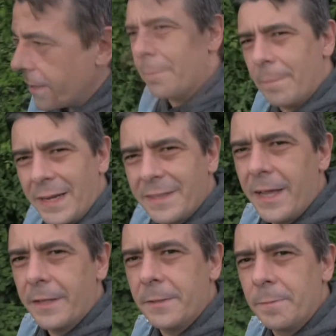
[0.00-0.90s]
back
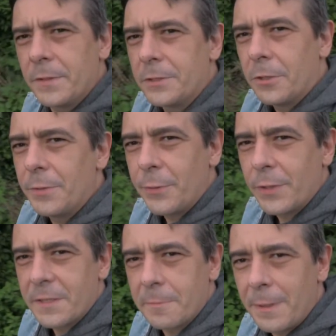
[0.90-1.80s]
then Germany was
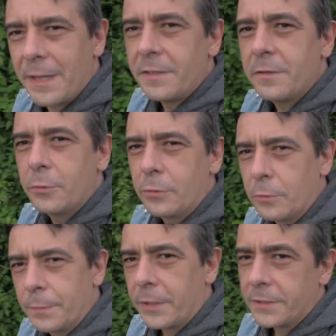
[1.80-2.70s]
split into two
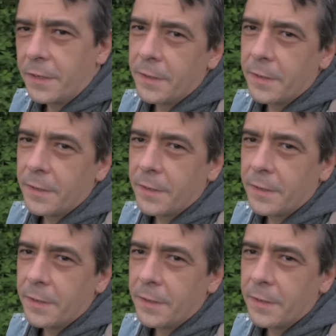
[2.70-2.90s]
parts,